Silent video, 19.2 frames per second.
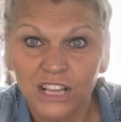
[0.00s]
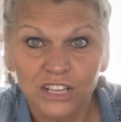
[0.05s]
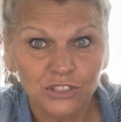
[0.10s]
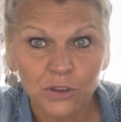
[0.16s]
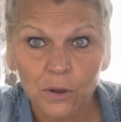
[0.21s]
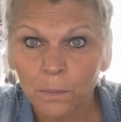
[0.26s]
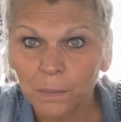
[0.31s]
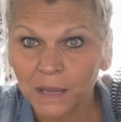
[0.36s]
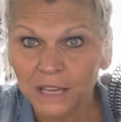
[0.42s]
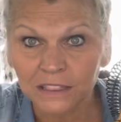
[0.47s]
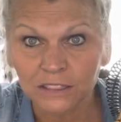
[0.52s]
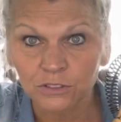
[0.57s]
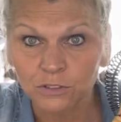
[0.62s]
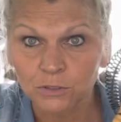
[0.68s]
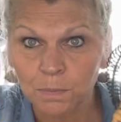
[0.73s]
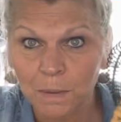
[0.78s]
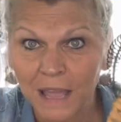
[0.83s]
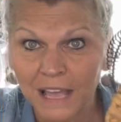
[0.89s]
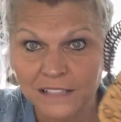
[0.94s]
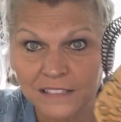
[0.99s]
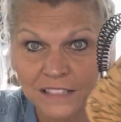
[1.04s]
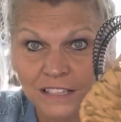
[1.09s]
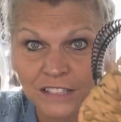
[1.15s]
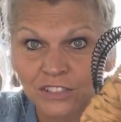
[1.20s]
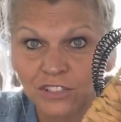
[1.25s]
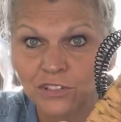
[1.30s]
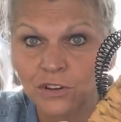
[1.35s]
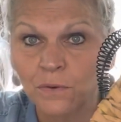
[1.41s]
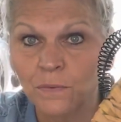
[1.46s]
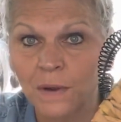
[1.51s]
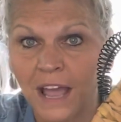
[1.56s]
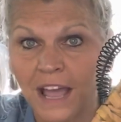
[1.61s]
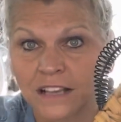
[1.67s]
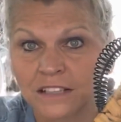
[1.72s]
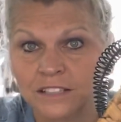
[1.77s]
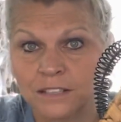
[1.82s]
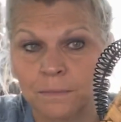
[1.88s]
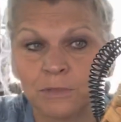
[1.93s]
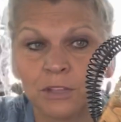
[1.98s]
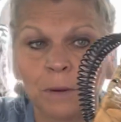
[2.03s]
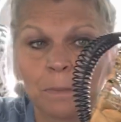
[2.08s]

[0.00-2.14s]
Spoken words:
don't paint those baskets, don't wax them, they're